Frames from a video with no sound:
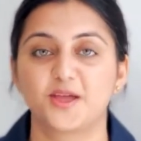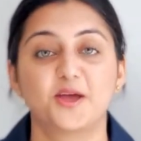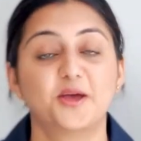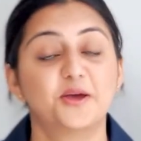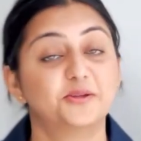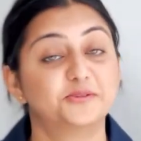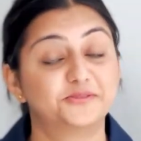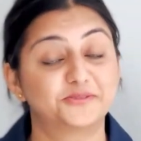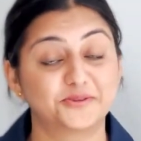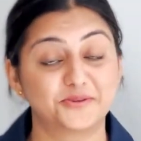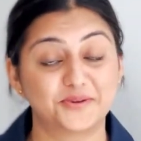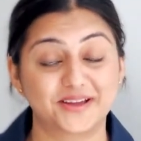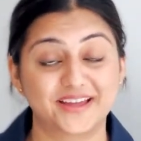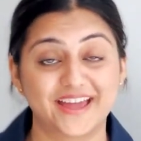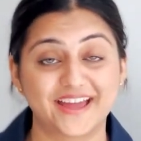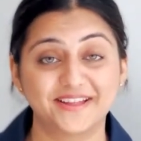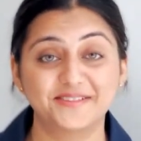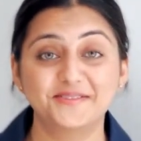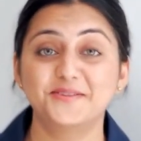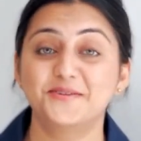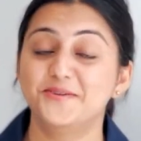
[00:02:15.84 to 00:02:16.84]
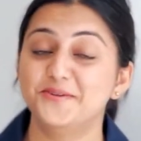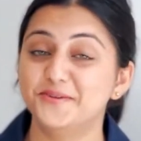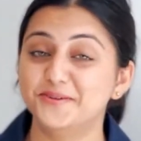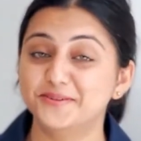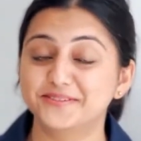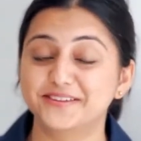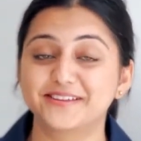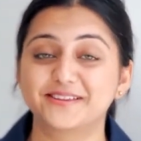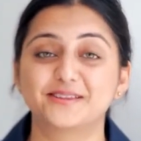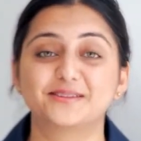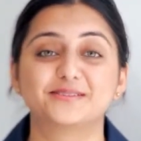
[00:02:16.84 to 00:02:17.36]
So again,
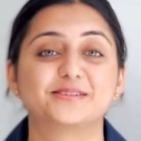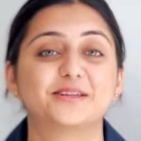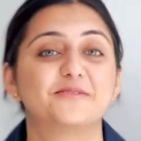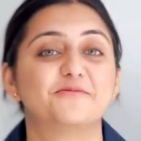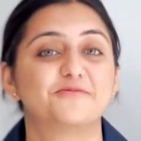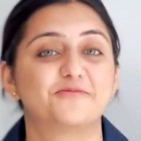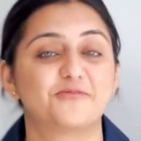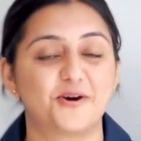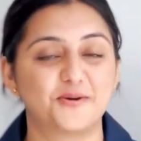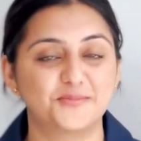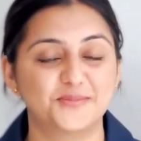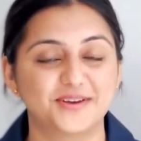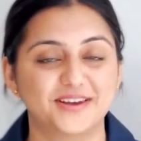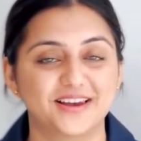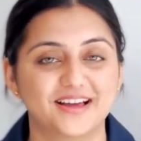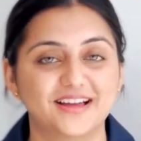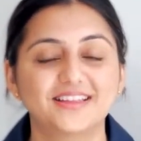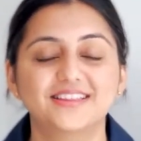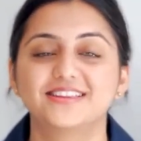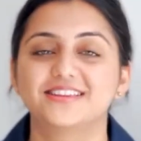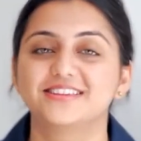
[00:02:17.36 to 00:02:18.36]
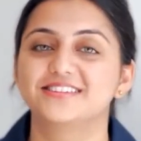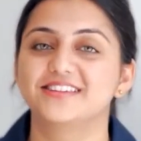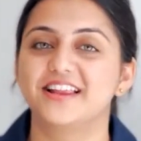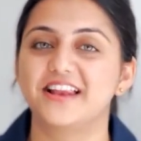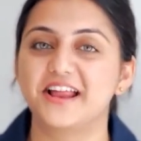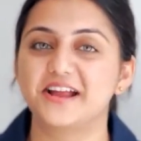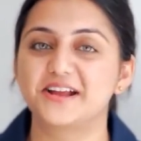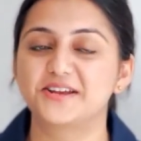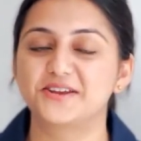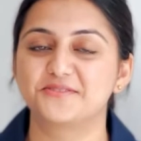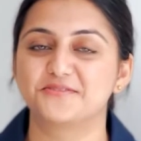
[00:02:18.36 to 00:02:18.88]
using the same formula, the
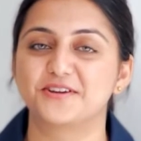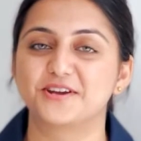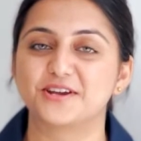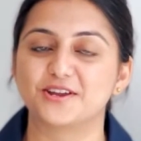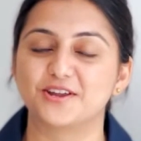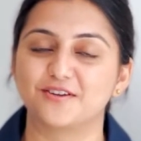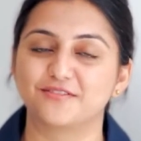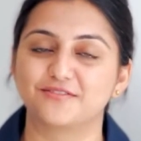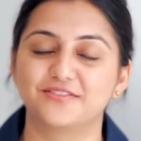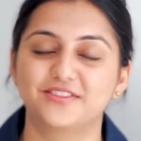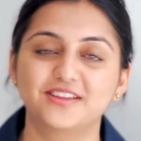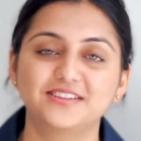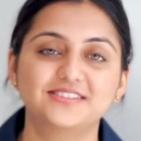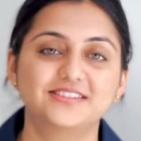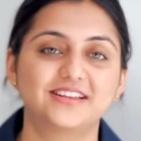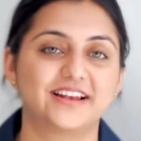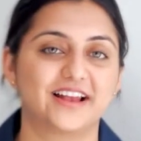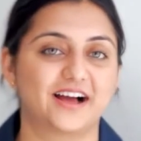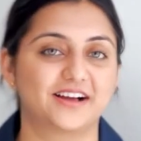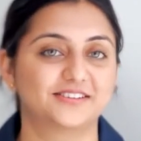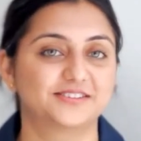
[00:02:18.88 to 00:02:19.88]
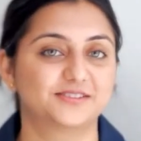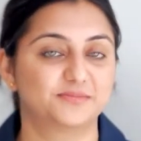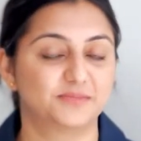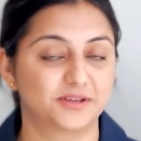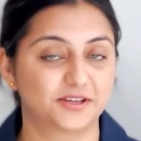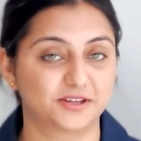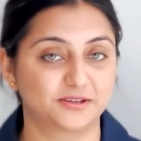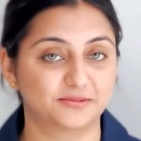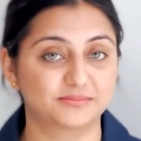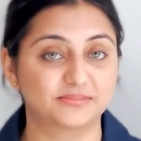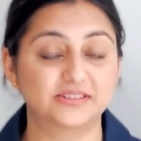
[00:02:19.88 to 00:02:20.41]
selectivity of this glass
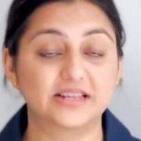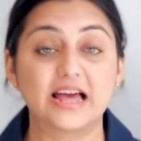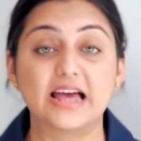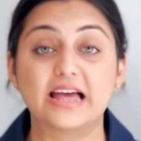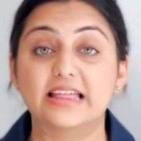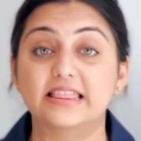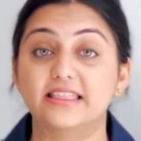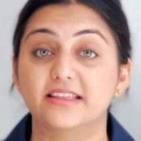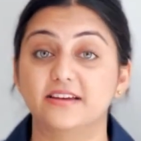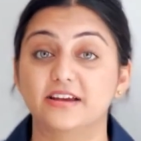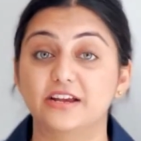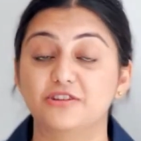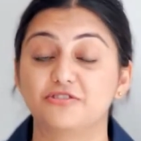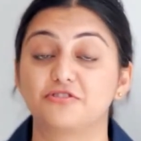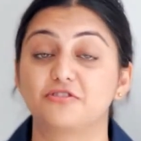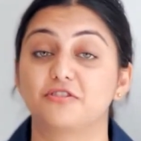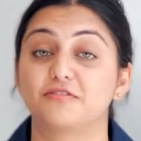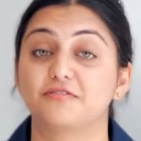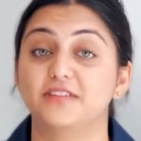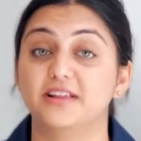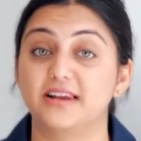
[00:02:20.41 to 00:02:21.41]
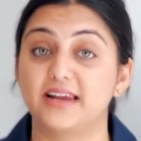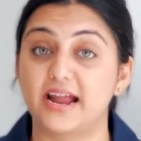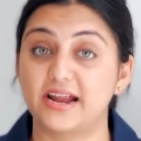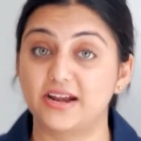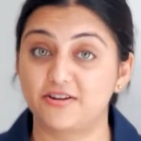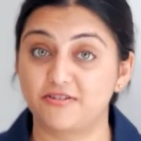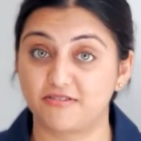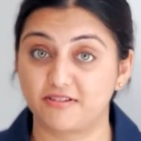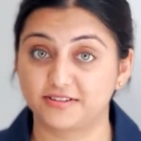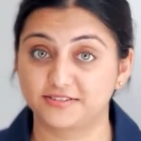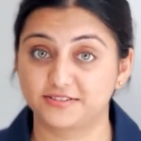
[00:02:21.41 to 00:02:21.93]
becomes the ratio of the
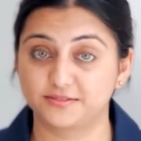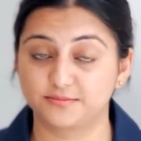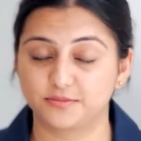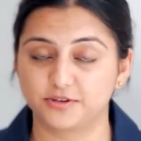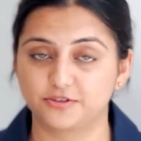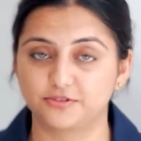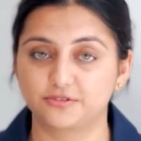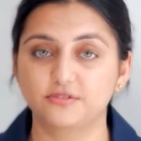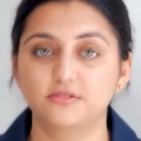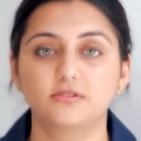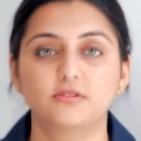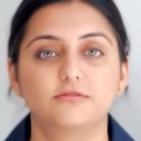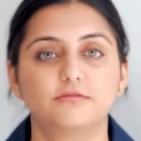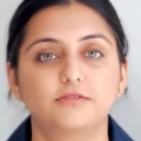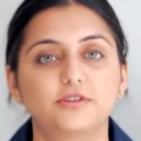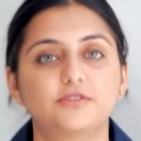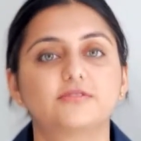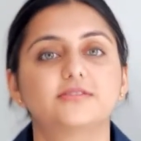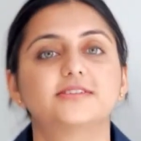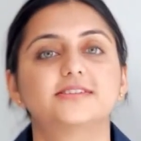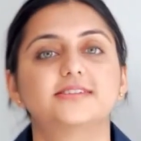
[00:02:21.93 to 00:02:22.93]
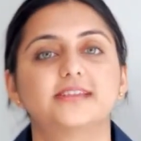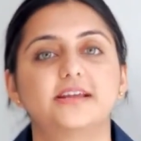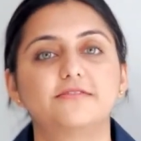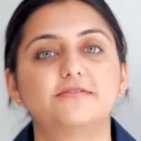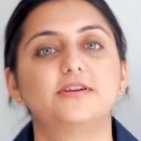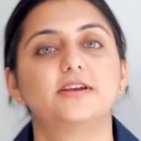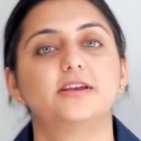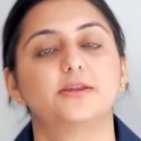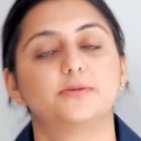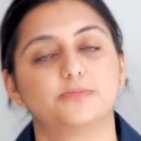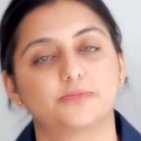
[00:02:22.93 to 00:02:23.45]
light transmission, which is
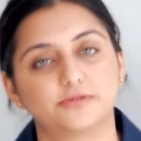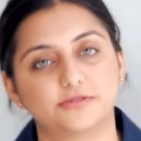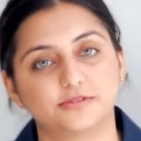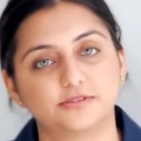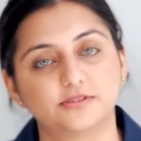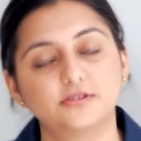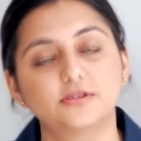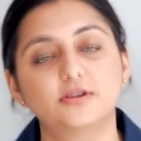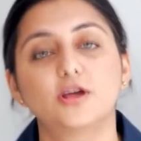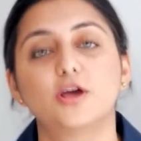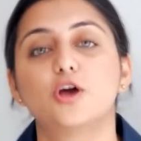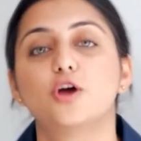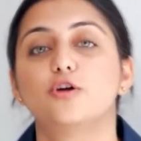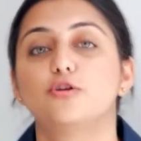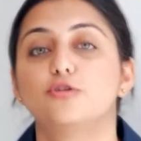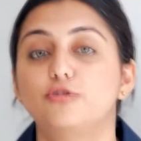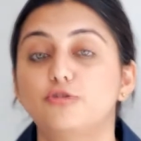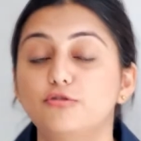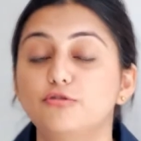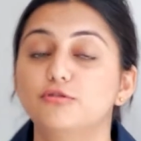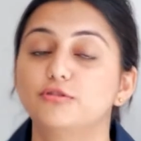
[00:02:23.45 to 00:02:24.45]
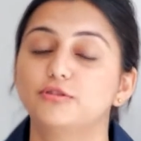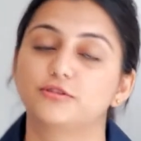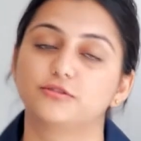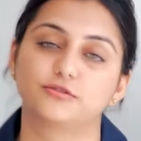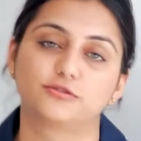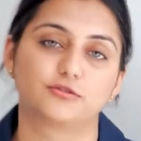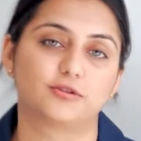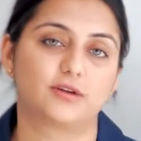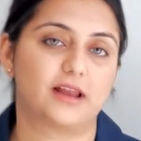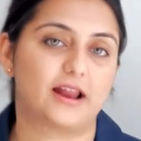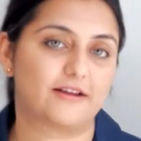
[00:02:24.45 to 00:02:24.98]
70%, to the
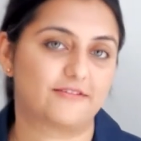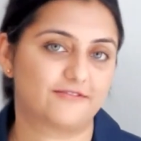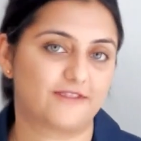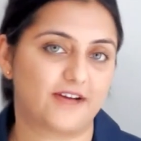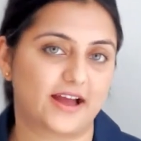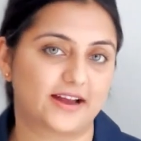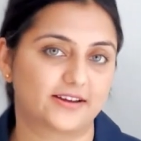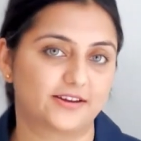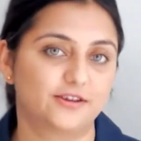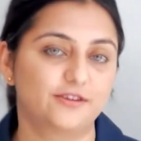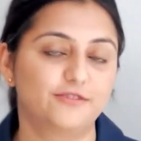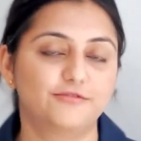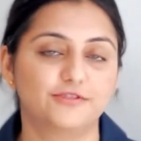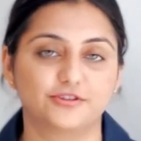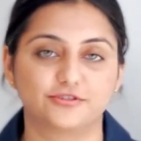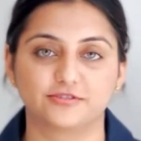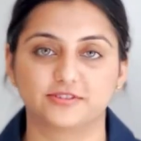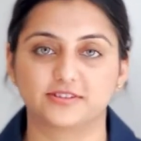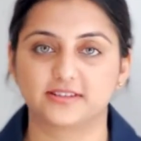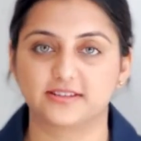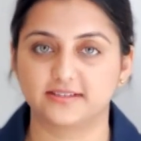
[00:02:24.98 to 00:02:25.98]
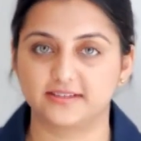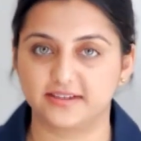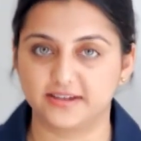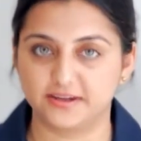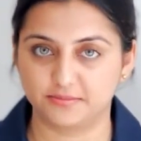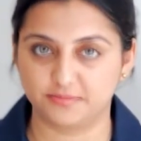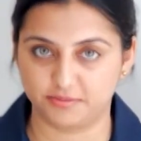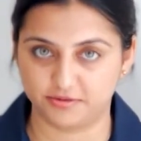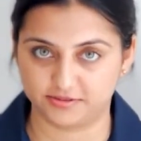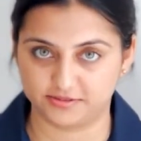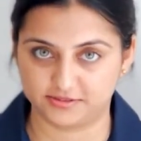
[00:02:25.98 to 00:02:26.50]
solar factor, which is
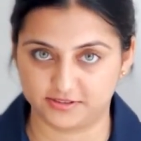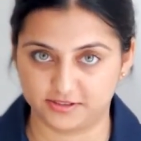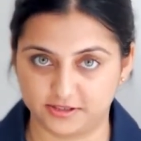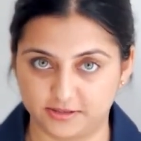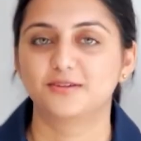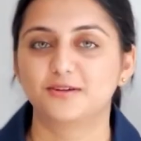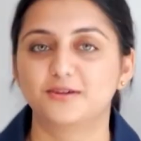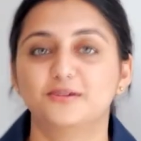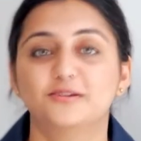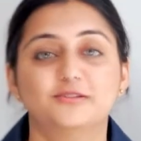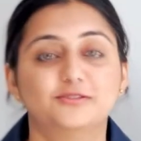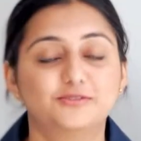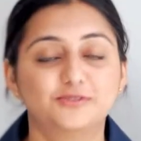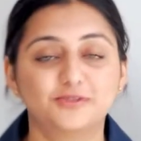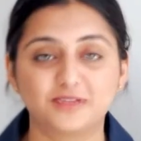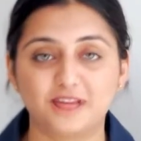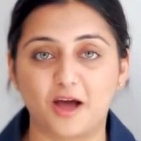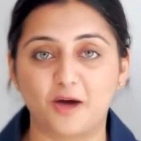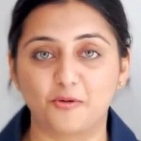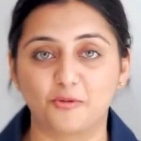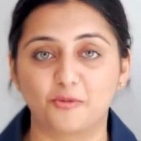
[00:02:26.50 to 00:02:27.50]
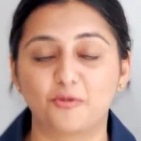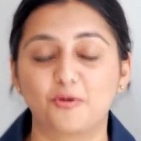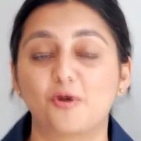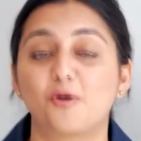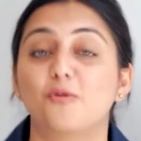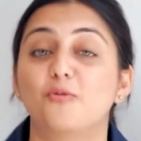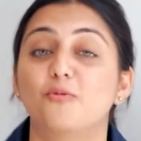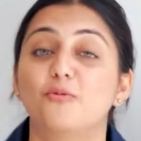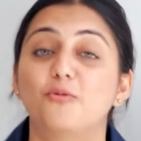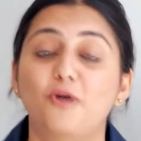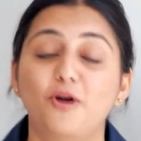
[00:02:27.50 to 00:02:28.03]
30%. So now,
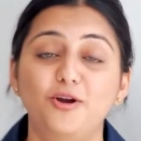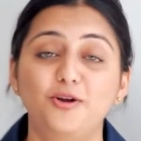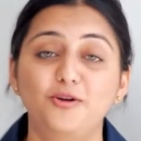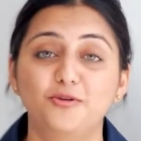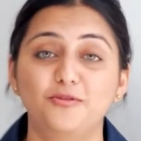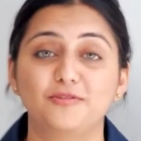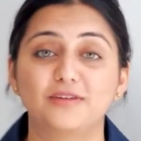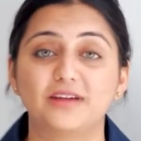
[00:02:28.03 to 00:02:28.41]
what do we